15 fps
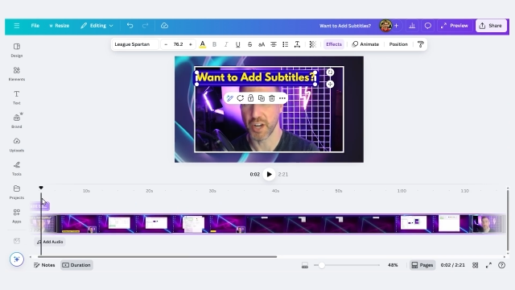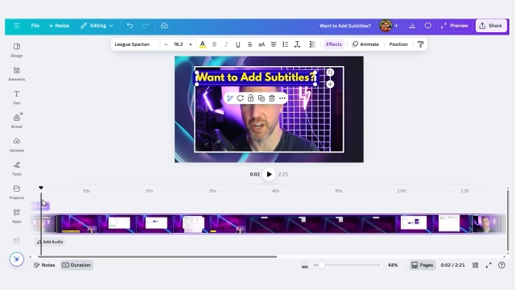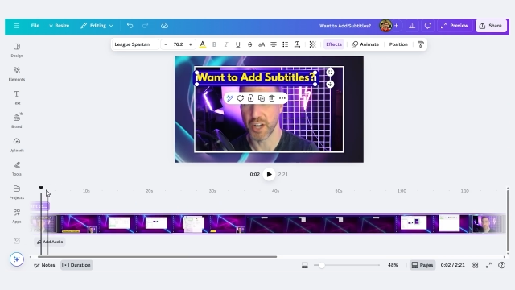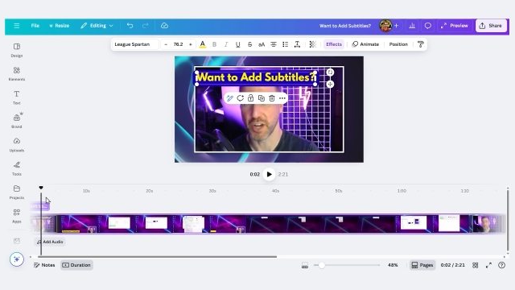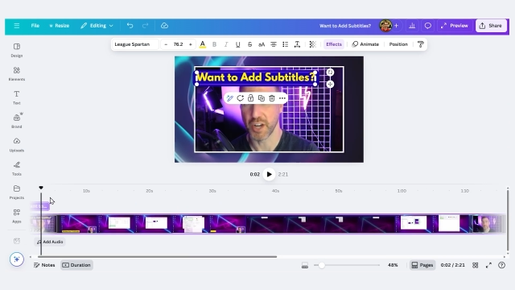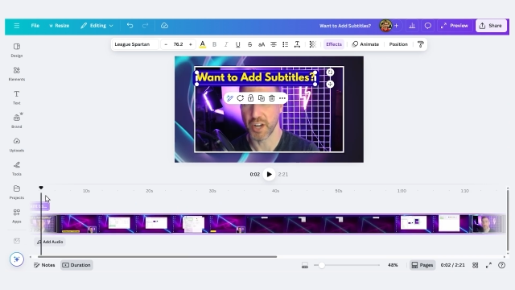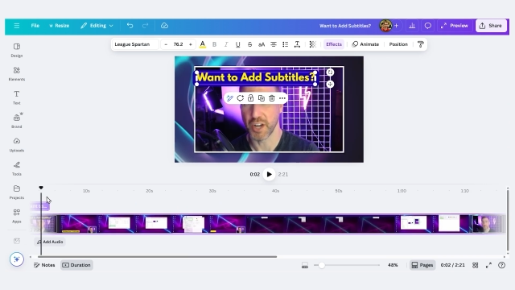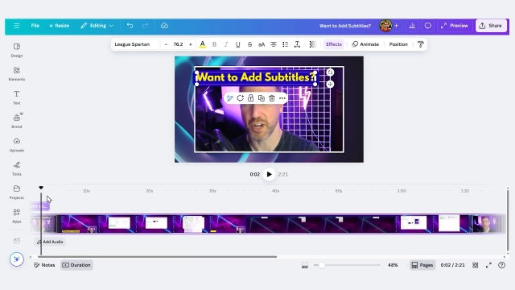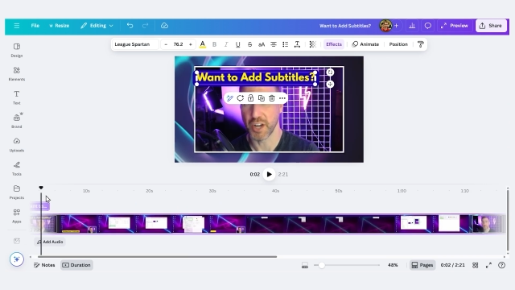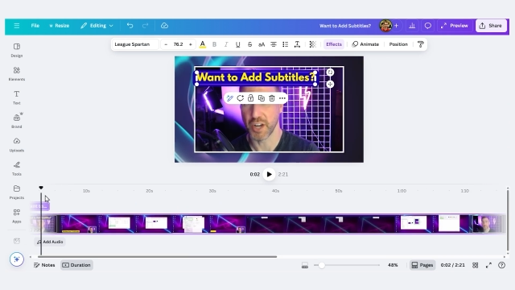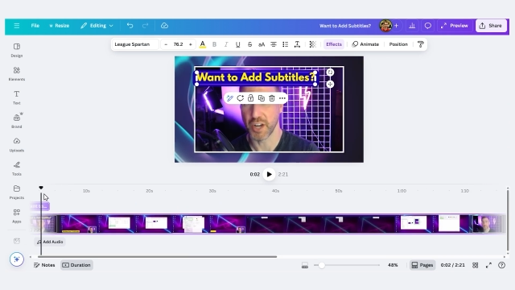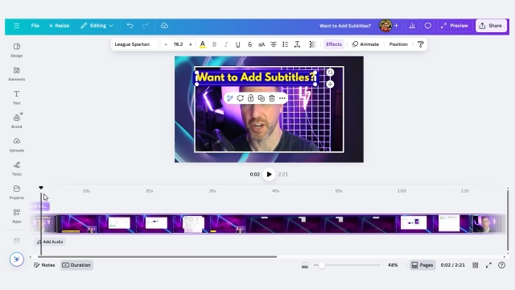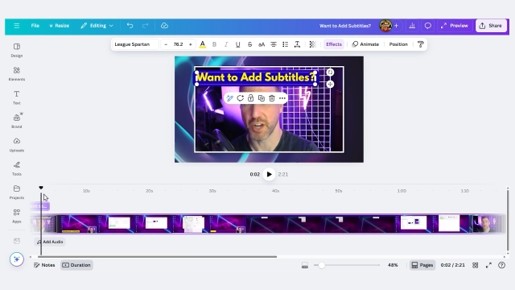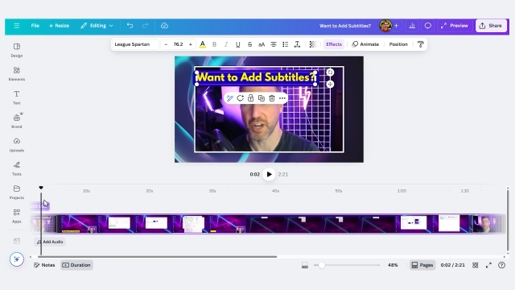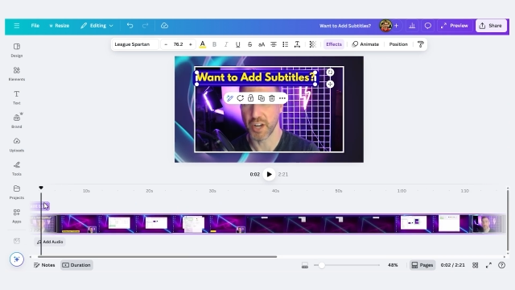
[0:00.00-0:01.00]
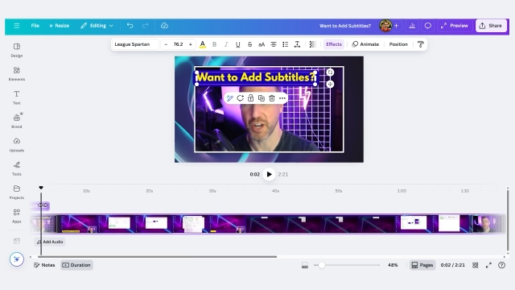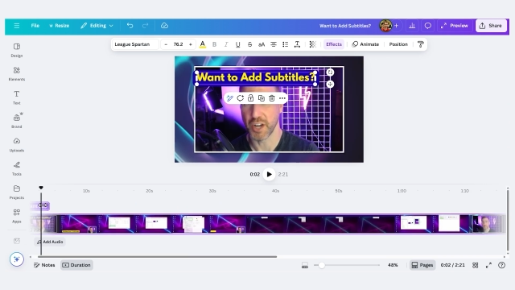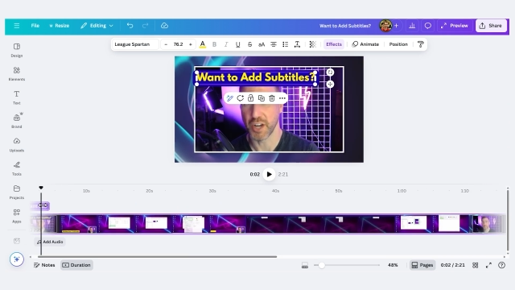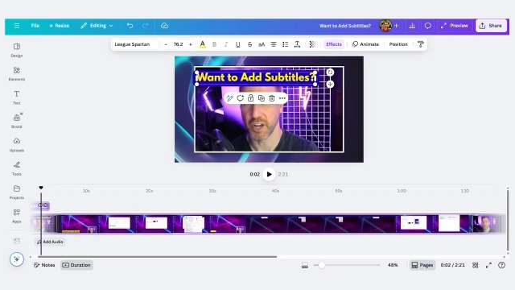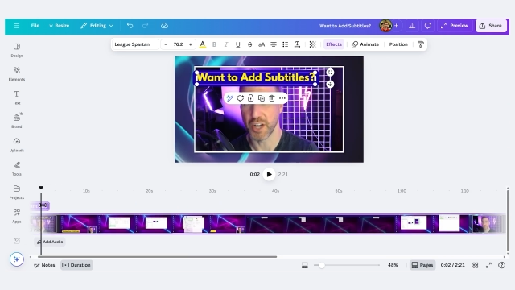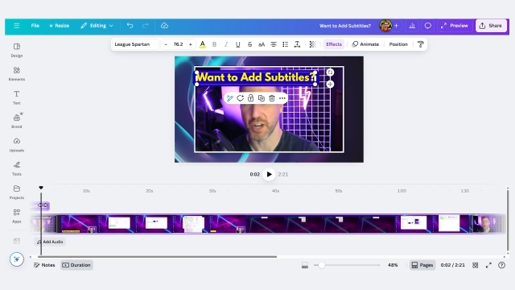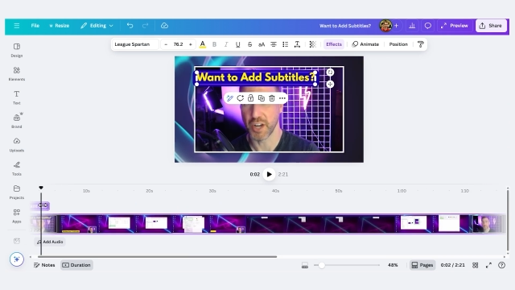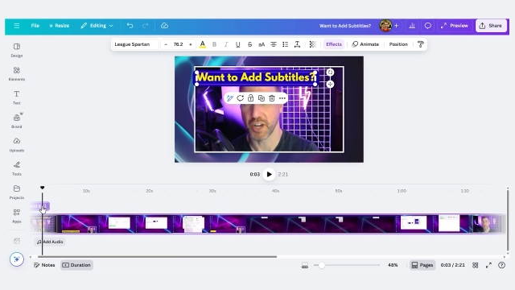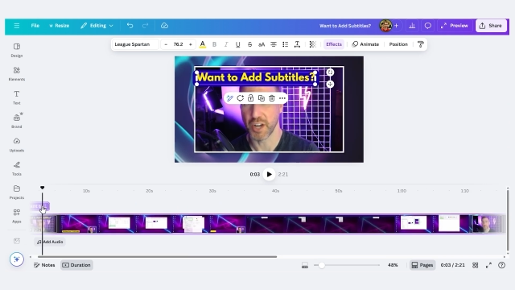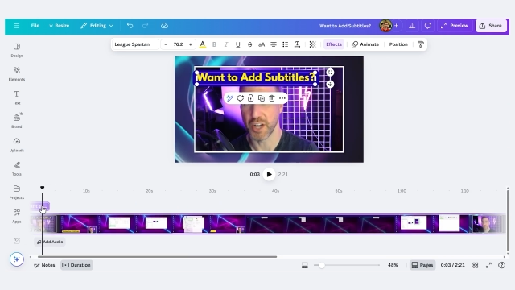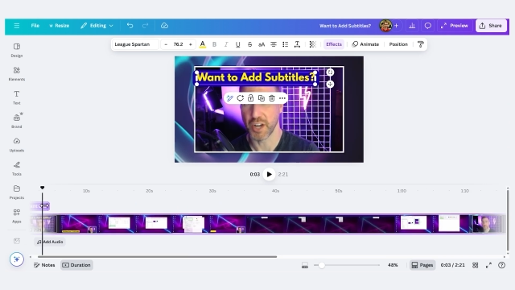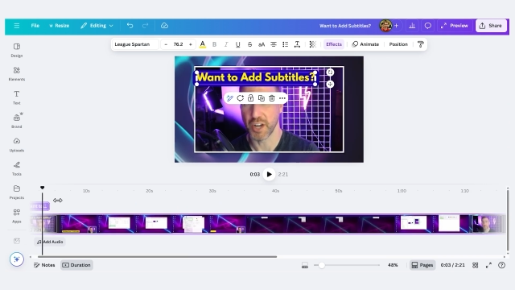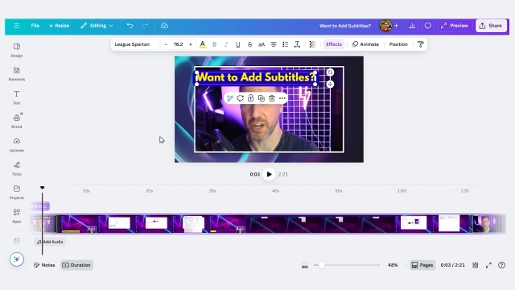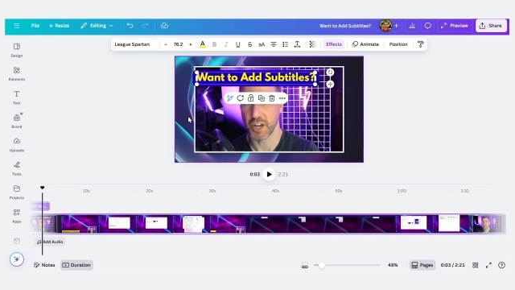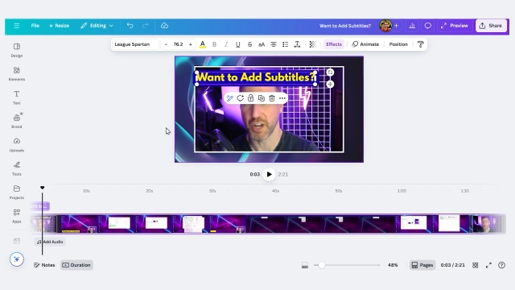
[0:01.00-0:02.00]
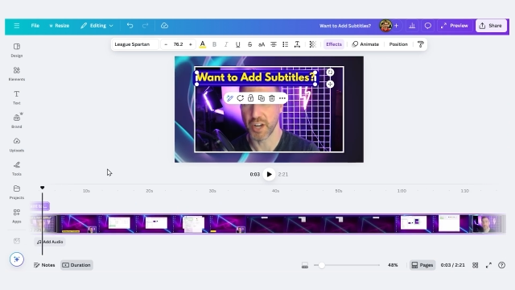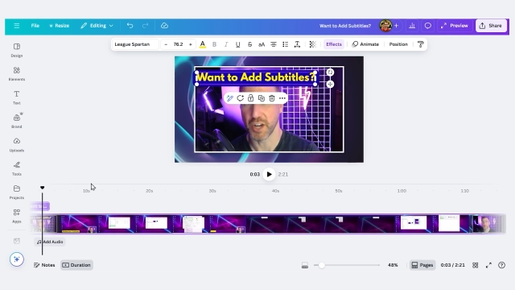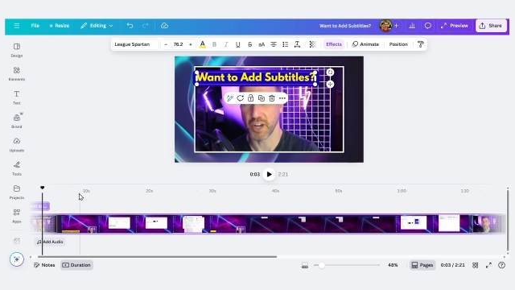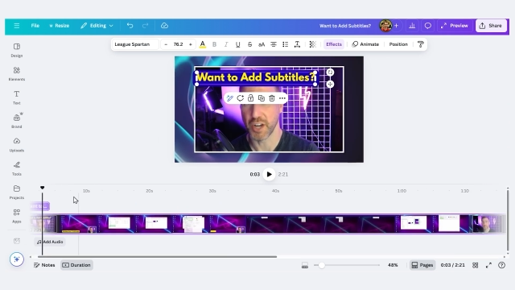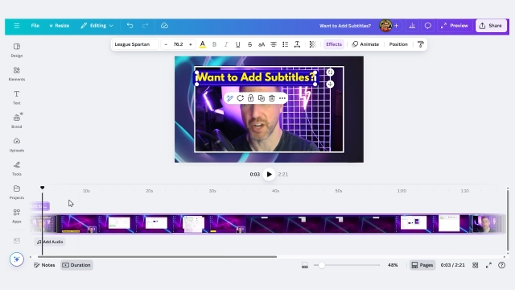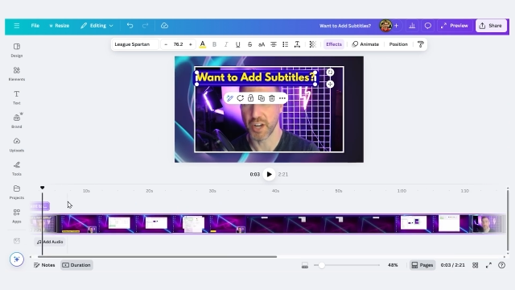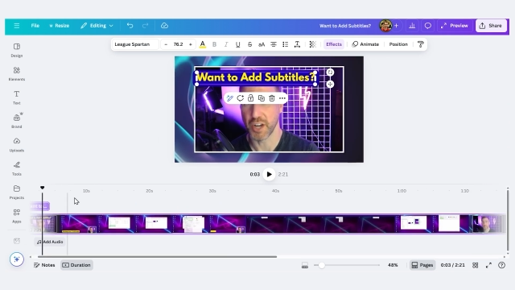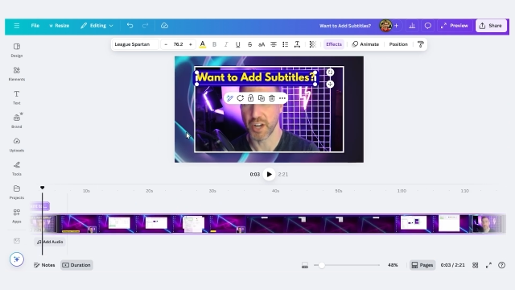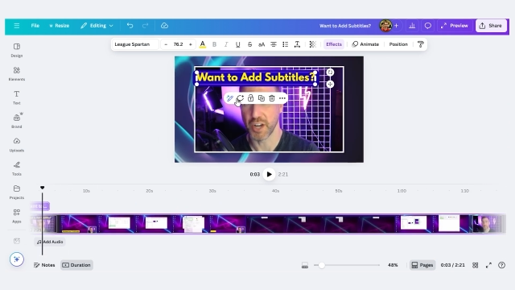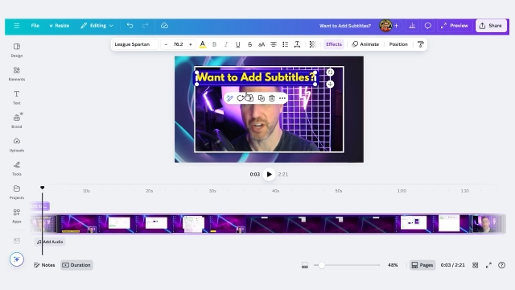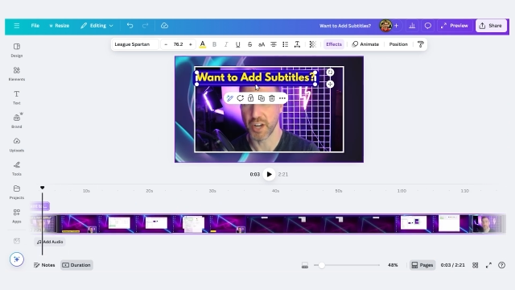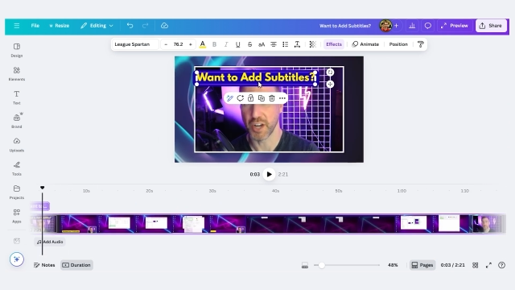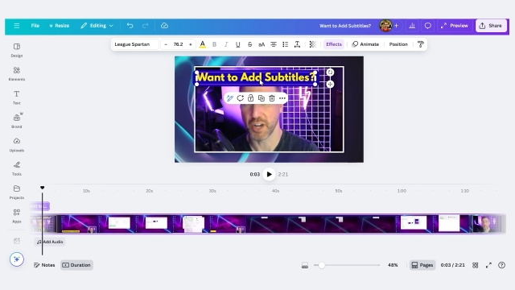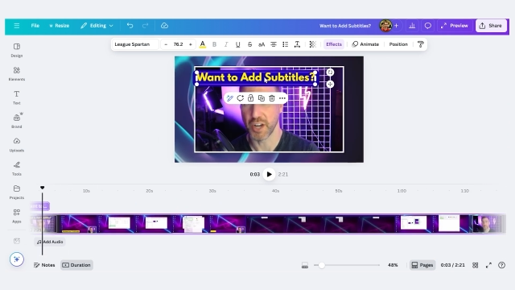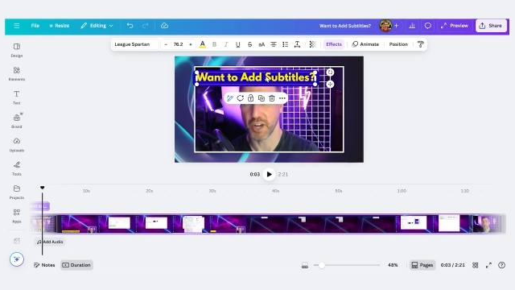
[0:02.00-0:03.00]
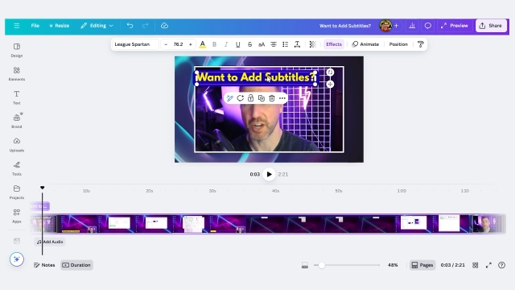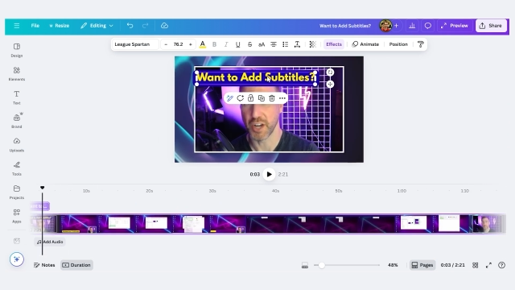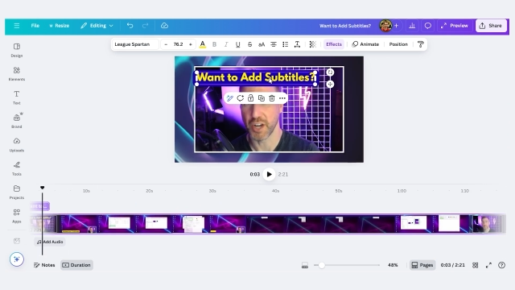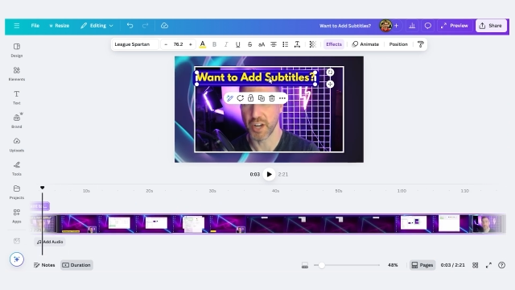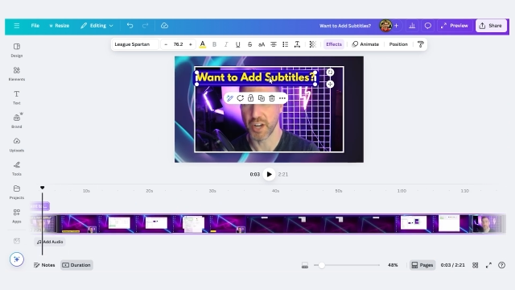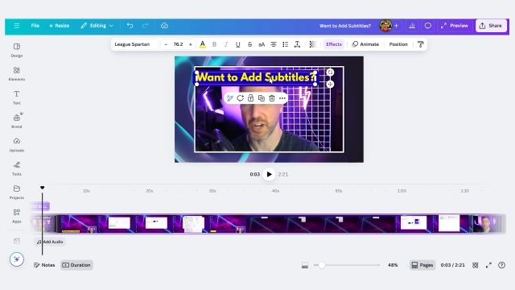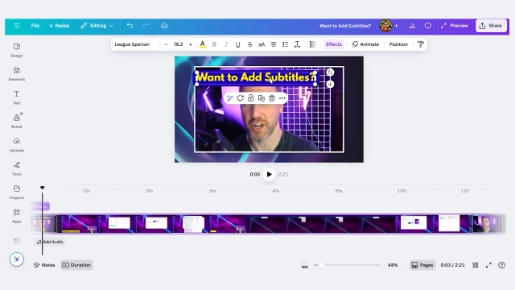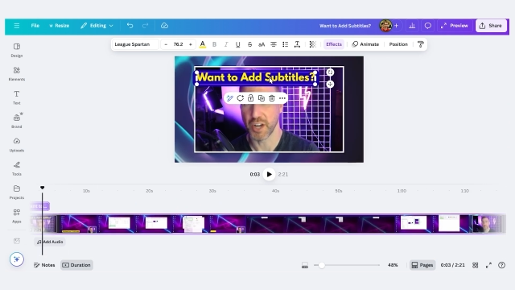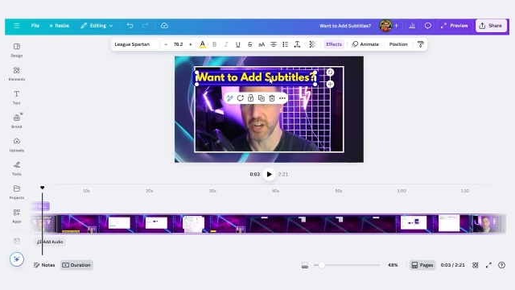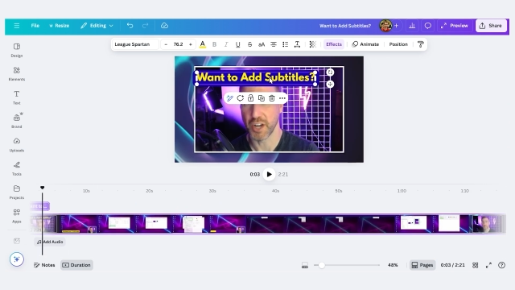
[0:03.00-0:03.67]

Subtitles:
(no speaker visible)